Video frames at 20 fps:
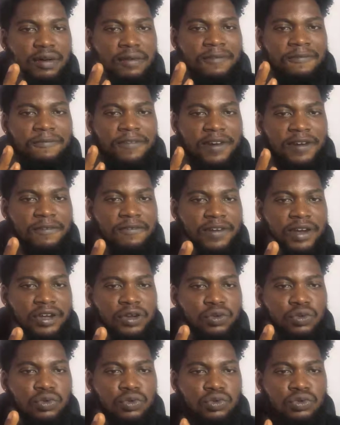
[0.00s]
very, very
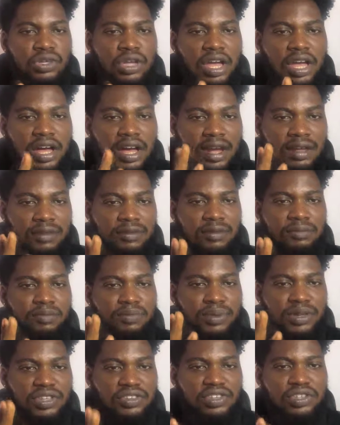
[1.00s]
good and
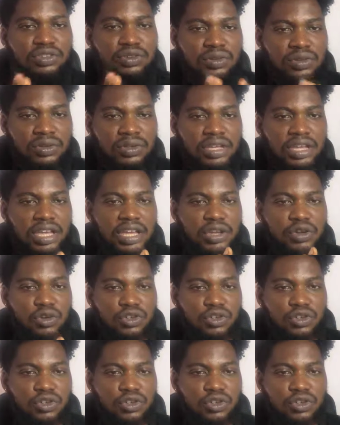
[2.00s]
pleasing to a